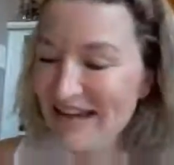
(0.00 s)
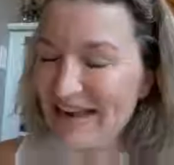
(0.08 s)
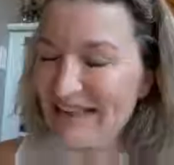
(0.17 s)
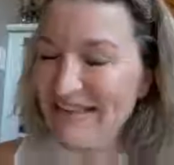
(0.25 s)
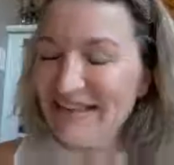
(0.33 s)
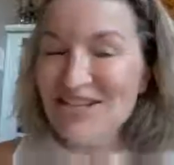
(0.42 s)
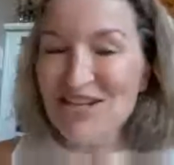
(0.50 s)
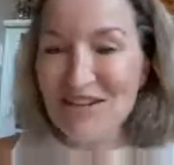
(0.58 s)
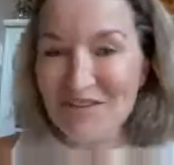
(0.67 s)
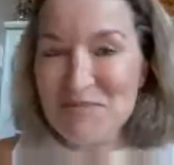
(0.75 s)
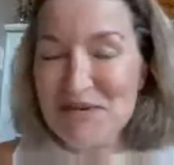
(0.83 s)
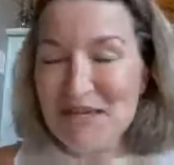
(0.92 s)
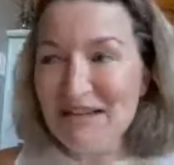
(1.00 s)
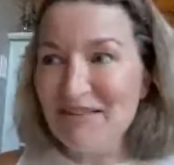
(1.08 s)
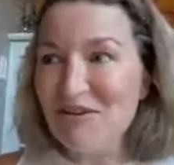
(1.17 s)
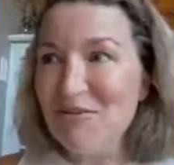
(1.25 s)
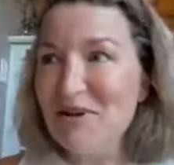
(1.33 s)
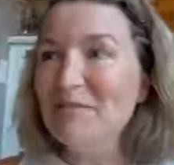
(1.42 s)
And then she gives me
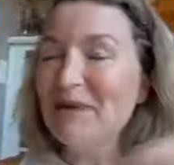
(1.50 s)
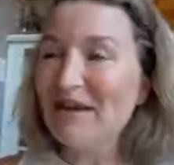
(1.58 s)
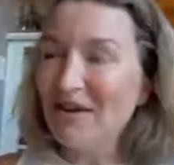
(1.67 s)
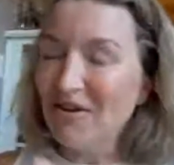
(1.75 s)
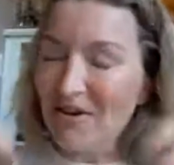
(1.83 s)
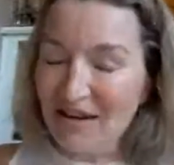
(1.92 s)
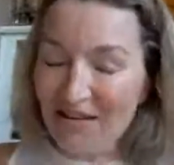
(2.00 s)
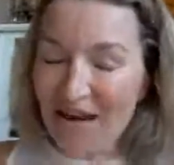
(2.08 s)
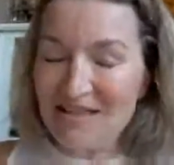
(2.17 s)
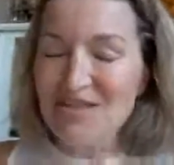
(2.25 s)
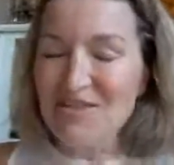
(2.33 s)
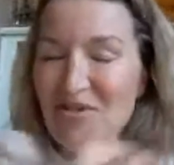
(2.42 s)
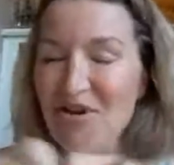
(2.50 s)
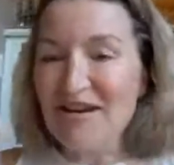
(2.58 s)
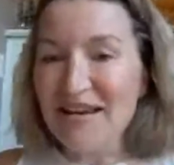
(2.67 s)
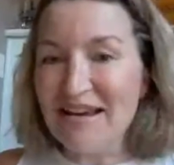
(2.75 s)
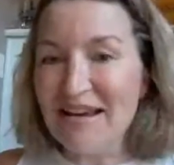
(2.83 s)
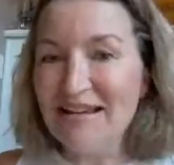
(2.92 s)
another one. I'm like, okay, glasses are on.
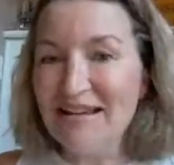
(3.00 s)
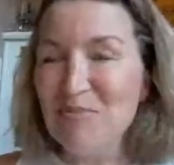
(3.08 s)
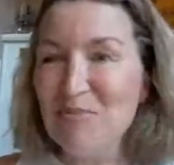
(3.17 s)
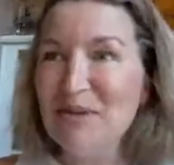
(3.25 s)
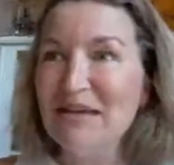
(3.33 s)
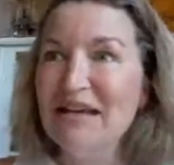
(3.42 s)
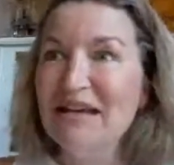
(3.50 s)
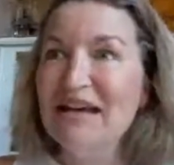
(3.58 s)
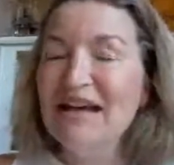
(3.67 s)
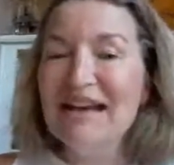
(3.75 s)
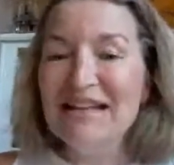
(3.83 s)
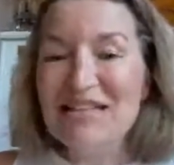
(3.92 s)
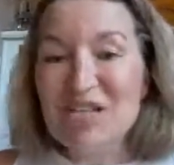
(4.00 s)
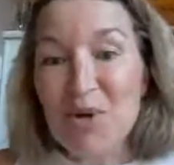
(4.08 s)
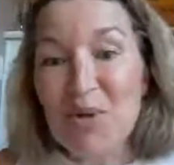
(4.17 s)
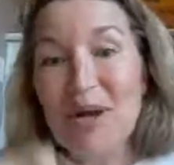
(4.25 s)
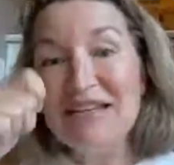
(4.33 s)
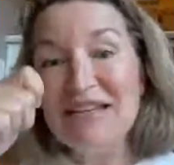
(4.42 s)
I get it open. And
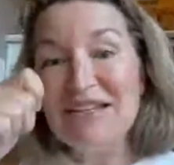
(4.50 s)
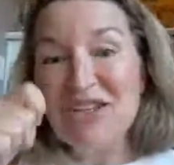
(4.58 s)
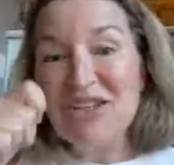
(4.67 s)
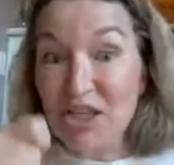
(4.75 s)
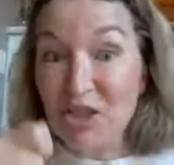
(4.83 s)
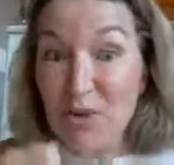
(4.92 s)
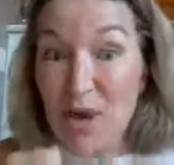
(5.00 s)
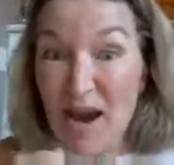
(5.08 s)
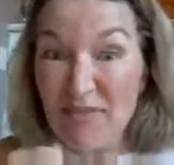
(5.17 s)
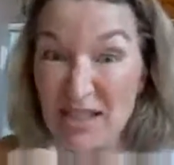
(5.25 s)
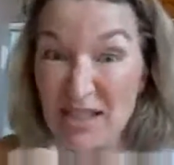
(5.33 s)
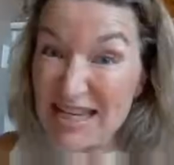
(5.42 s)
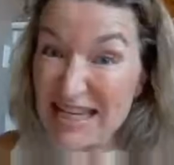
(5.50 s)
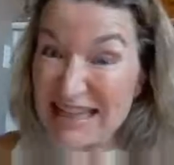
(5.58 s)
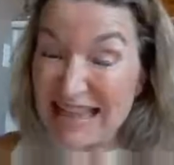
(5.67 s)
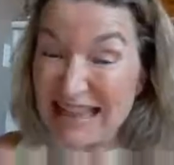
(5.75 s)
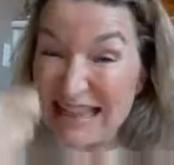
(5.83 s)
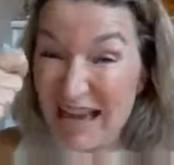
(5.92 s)
so she's like, you have to take
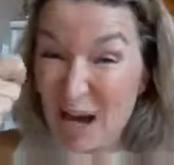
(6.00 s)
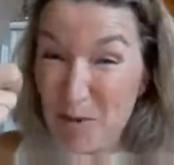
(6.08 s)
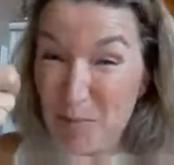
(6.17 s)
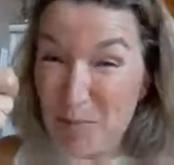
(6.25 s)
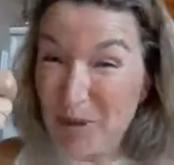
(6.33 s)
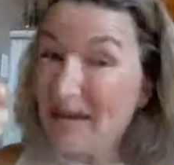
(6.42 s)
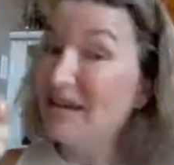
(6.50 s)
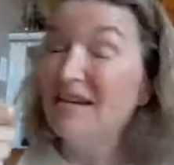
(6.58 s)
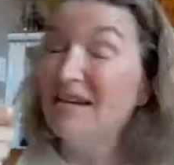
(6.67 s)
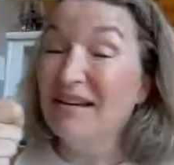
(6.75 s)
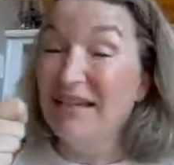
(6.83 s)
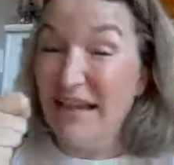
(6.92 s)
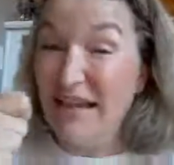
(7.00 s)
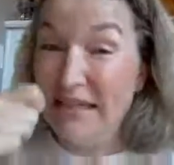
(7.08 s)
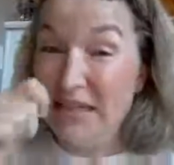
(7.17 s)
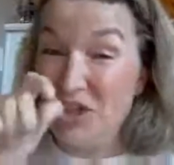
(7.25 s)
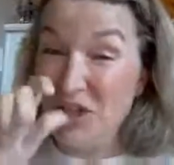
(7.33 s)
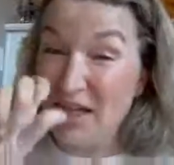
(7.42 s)
that thing up like an
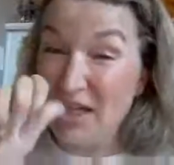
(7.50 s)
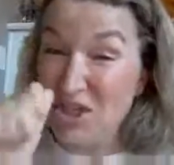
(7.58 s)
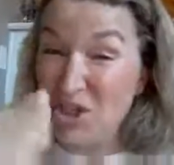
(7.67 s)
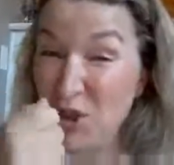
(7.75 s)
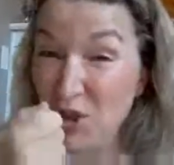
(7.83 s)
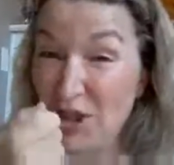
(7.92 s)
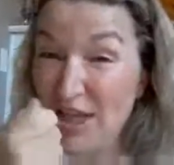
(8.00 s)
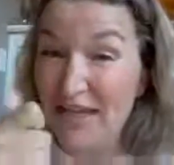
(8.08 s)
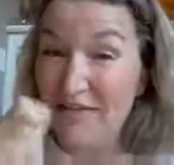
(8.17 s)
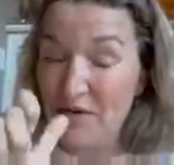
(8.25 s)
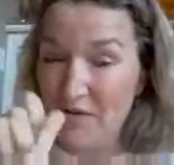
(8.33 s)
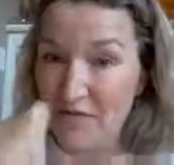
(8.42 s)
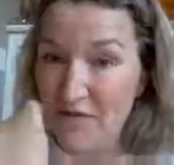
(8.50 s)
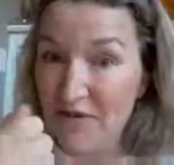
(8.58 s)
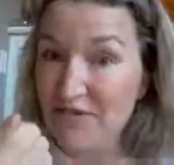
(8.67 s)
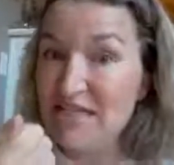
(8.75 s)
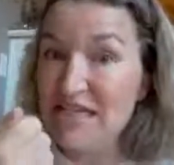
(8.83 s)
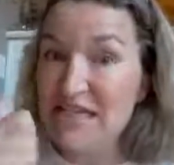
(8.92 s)
inch and turn it for
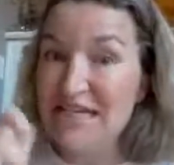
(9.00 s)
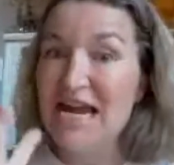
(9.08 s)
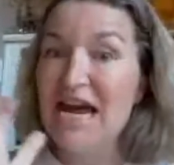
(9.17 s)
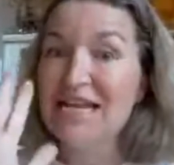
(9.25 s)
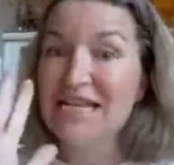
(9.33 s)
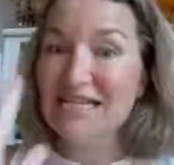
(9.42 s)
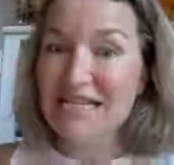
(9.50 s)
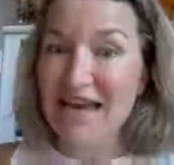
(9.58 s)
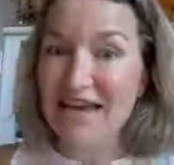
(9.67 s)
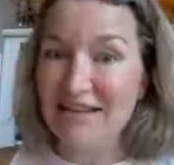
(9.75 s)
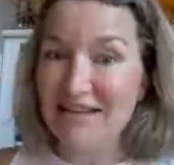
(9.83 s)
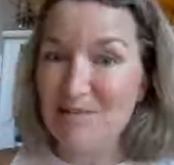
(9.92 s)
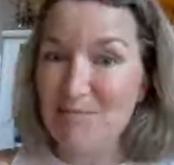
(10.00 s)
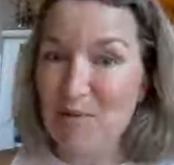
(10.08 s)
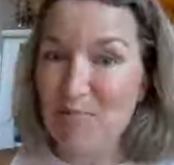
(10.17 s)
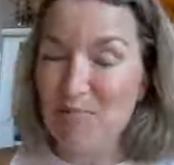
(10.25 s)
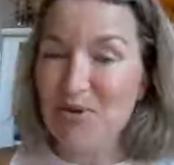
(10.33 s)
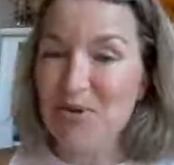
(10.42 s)
15 seconds,
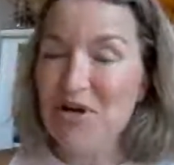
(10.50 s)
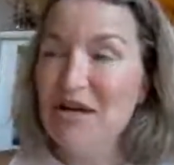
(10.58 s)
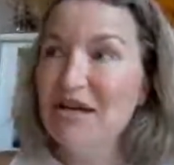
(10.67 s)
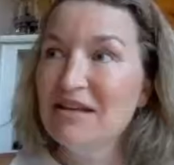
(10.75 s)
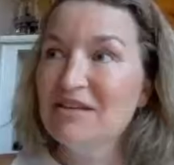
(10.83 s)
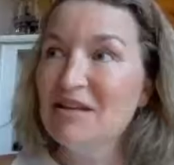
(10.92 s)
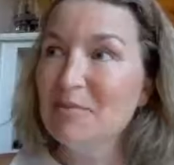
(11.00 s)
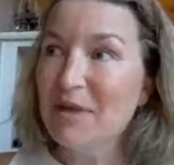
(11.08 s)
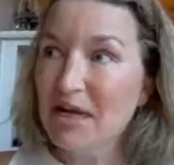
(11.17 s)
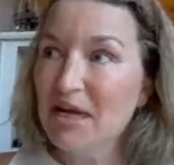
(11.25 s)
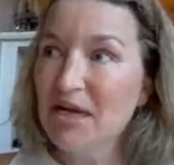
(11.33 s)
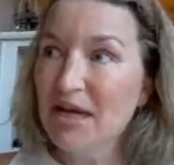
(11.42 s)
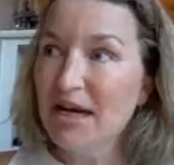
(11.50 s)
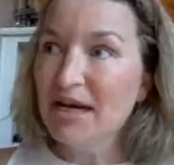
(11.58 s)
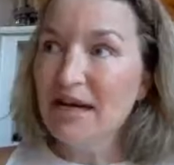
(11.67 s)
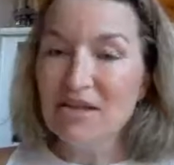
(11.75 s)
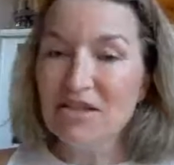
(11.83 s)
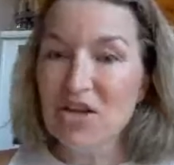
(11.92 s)
people. So I'm like, all right.
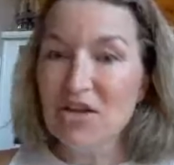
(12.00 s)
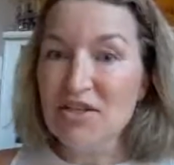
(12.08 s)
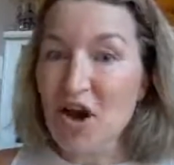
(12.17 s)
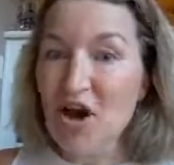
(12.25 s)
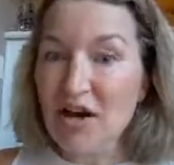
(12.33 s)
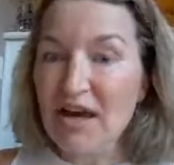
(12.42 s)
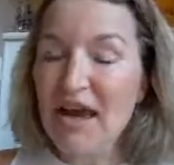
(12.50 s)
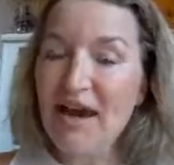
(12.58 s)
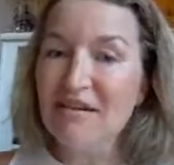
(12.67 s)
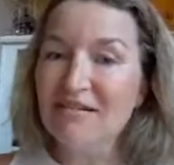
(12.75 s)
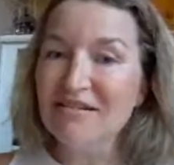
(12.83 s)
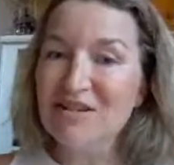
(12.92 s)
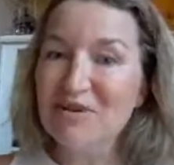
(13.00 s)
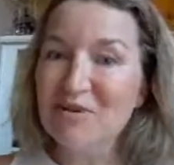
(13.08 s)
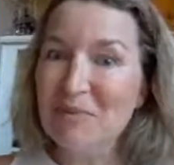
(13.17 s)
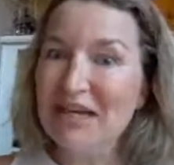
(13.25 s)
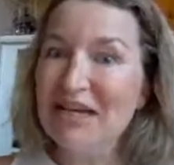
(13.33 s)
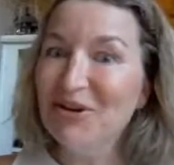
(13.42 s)
She goes, all count. So I'm
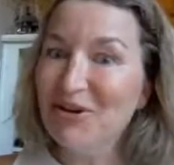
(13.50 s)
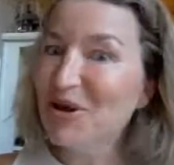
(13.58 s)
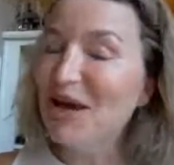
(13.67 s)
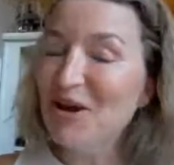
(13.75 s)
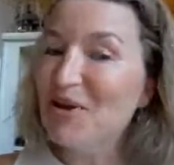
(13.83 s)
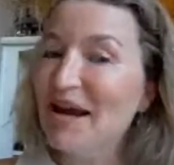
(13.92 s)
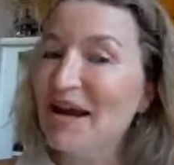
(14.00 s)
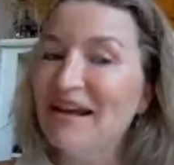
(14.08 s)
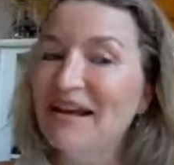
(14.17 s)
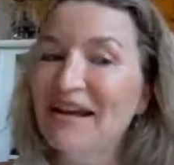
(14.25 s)
like, okay, great.